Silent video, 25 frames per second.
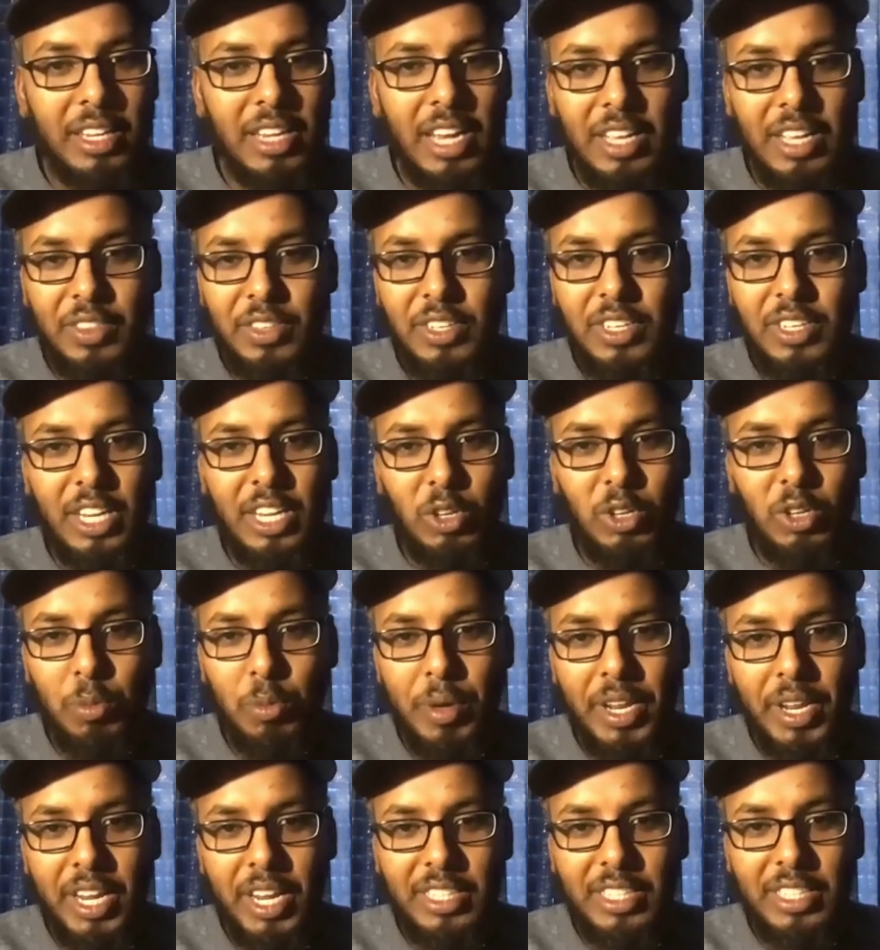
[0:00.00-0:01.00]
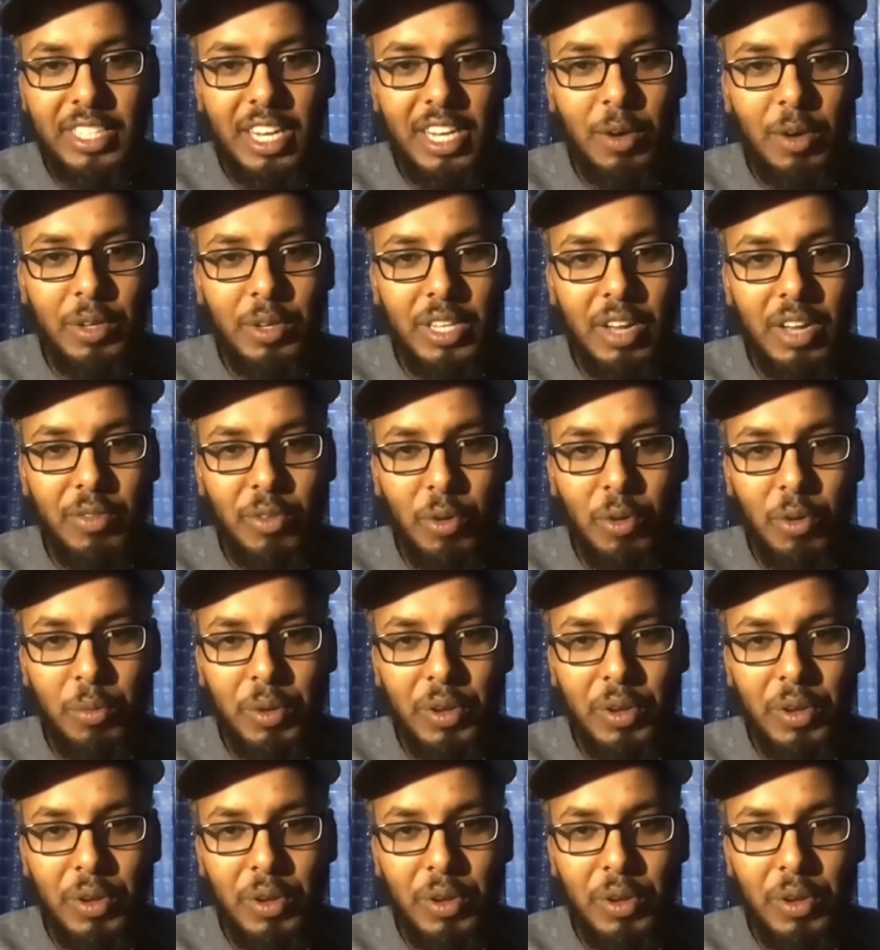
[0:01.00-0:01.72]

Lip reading: I think like nobody can take away that from me,